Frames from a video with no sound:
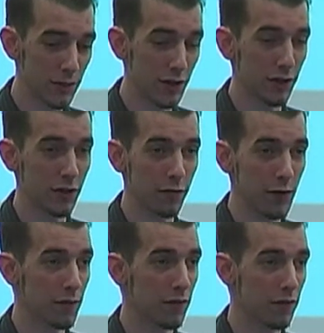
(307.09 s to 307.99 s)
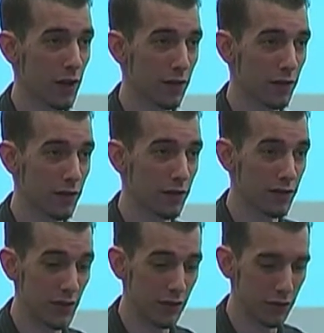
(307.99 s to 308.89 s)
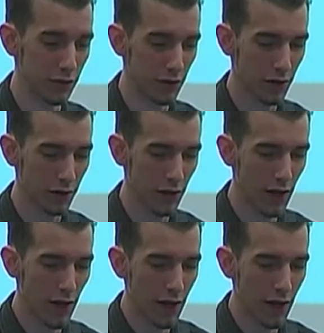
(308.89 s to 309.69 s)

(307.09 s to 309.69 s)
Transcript: particularly of people of color in the state of New York.